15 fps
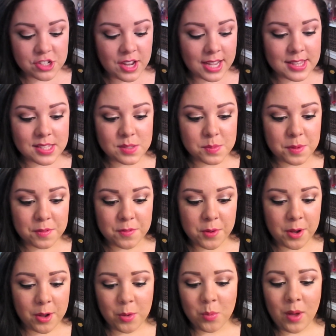tried this
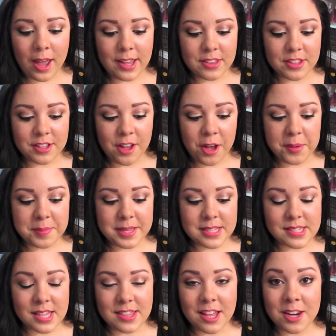before a while ago
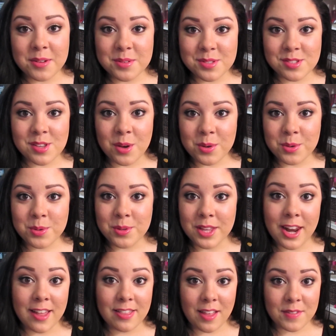because I thought it was so cool,
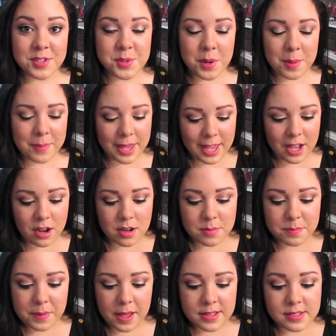and I love to wear my hair
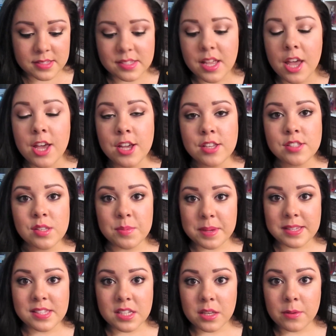in buns. So
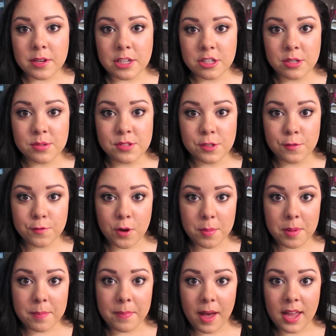basically what you do is you
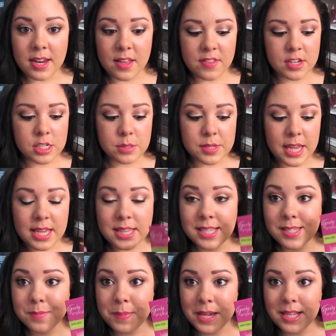form a bun, and then you take
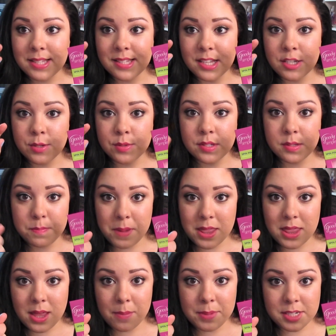these pins and you
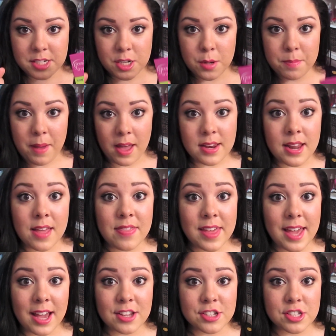spin them into your bun, and
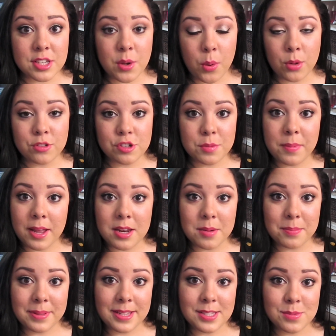they actually hold your bun
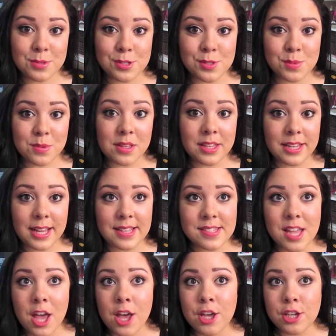in place, which is really
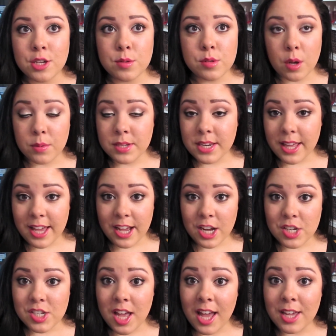nice. You don't need a
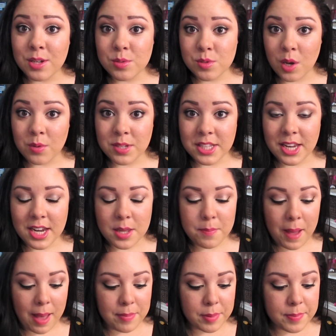hair tie, you don't need any
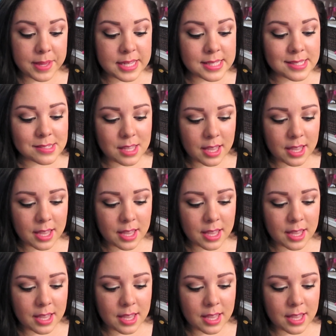bobby pins,